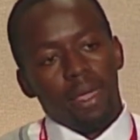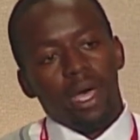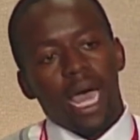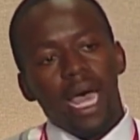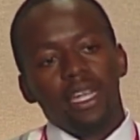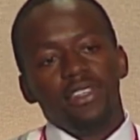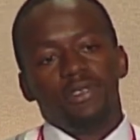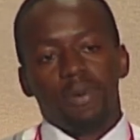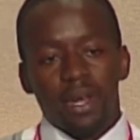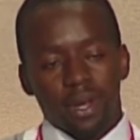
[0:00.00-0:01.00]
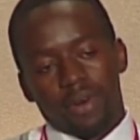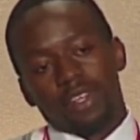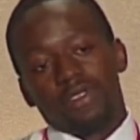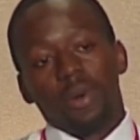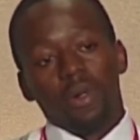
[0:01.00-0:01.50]
and spanning across
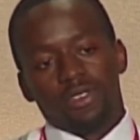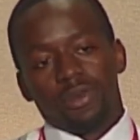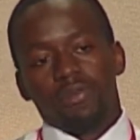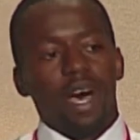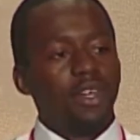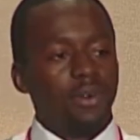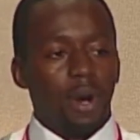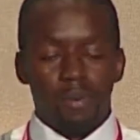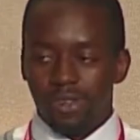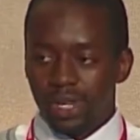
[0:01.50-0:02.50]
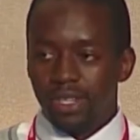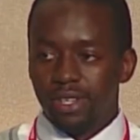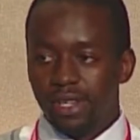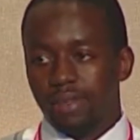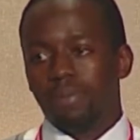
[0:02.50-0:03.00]
all sort of underrepresented
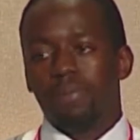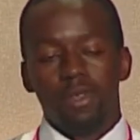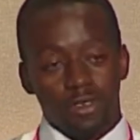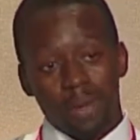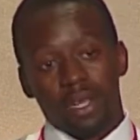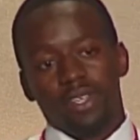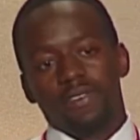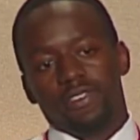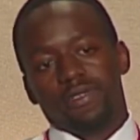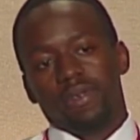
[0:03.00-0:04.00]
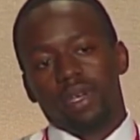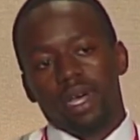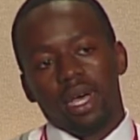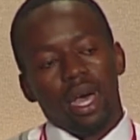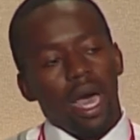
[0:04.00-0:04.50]
perspectives.
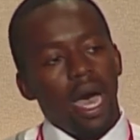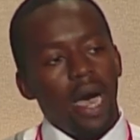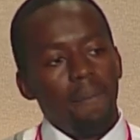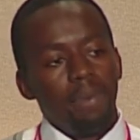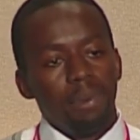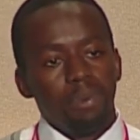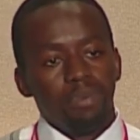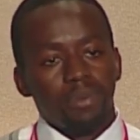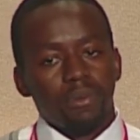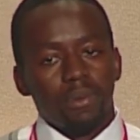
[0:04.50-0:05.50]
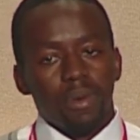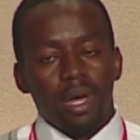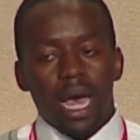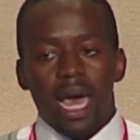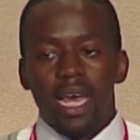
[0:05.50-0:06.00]

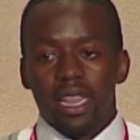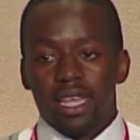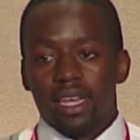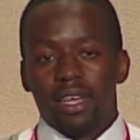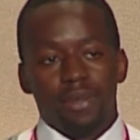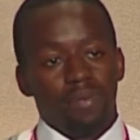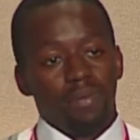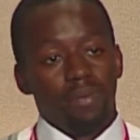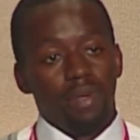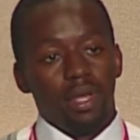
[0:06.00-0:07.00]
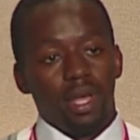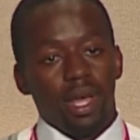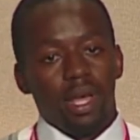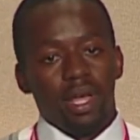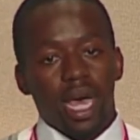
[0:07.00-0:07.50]
And I think
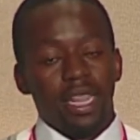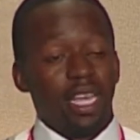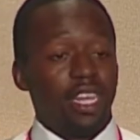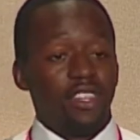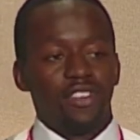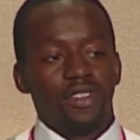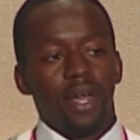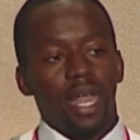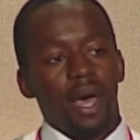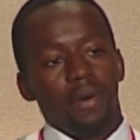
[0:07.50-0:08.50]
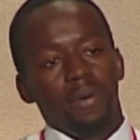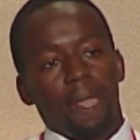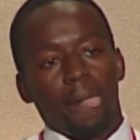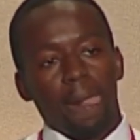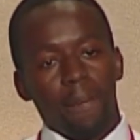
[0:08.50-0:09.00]
it needs to start now,
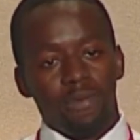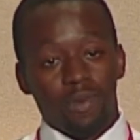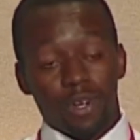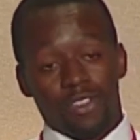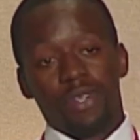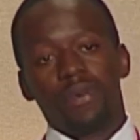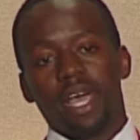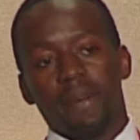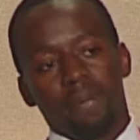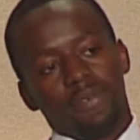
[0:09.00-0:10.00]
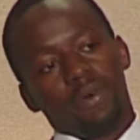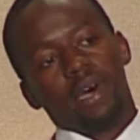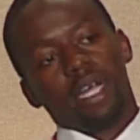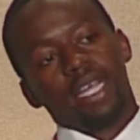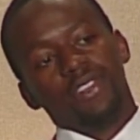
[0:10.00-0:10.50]
before it's too late, before our
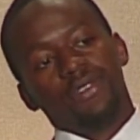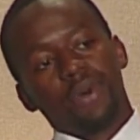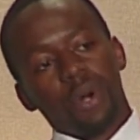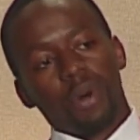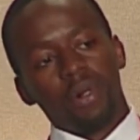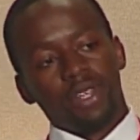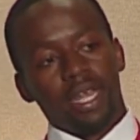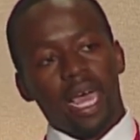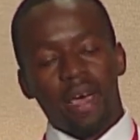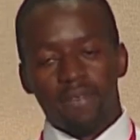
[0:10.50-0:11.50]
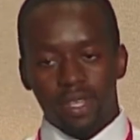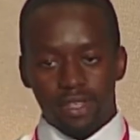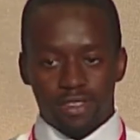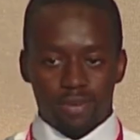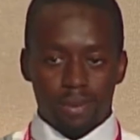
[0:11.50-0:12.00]
kids grow older and have
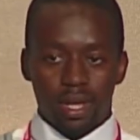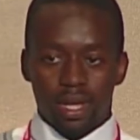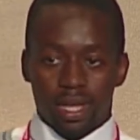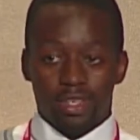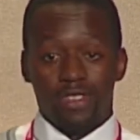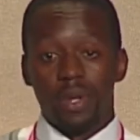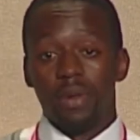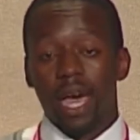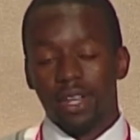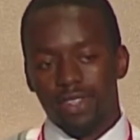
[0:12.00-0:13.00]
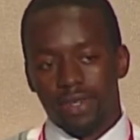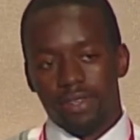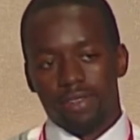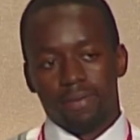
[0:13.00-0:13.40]
these skewed attitudes.